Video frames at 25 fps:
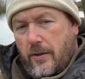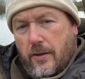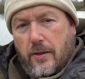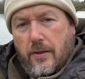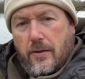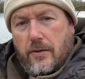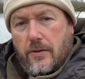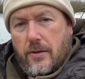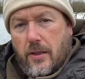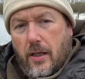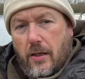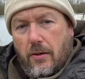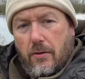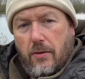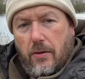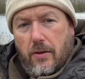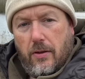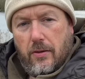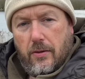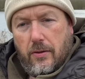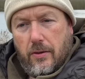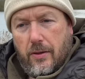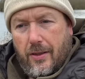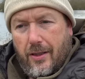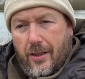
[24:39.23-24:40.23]
So
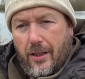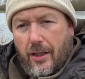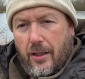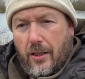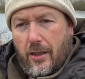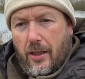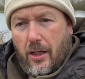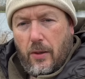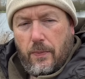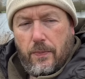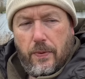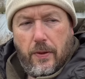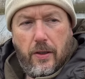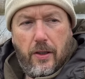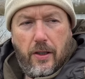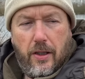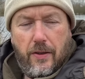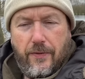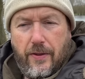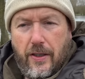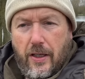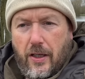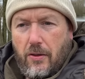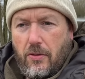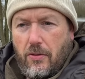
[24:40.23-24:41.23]
hope you like the
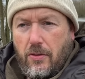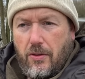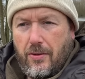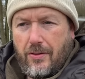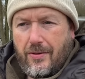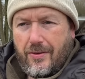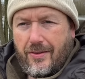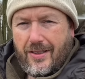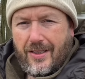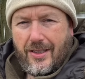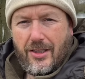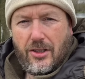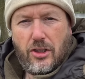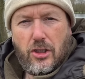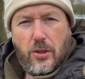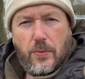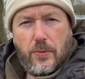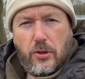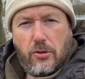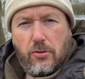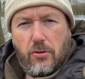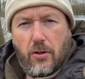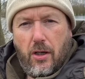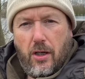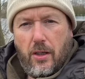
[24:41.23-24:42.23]
video,
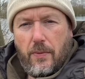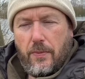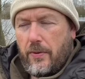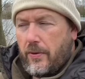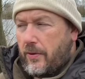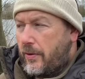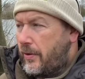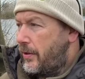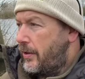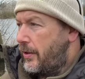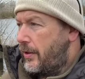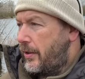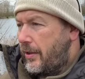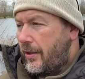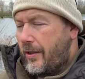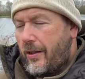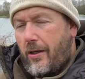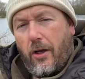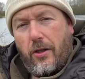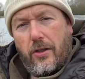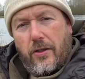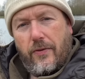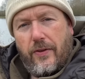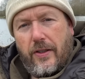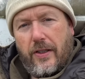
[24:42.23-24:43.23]
subscribe,
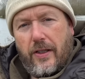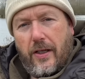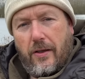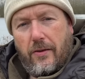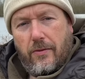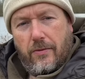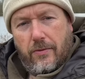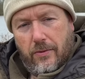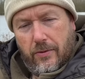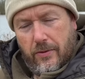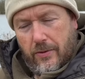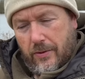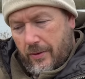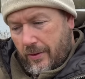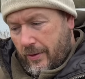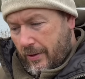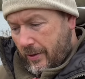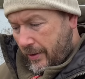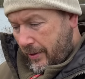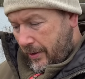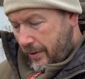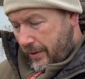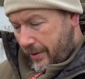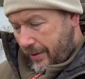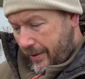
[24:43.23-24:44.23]
like the video,
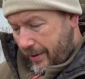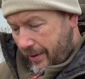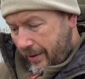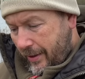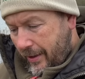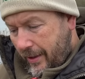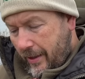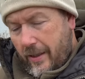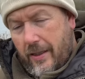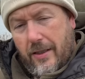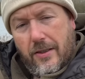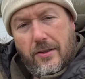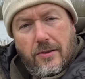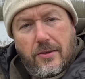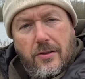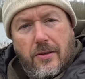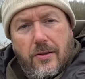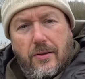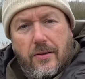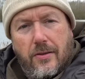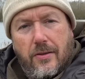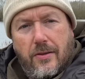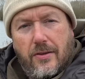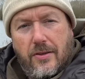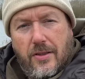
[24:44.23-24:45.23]
and it is
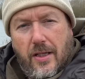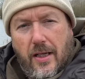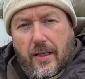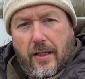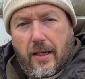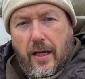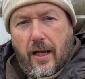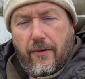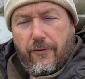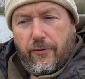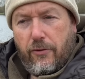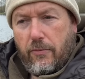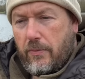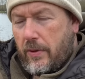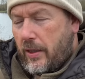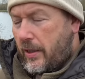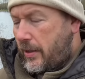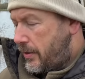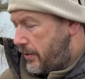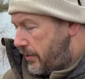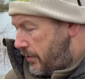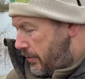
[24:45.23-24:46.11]
take care from me.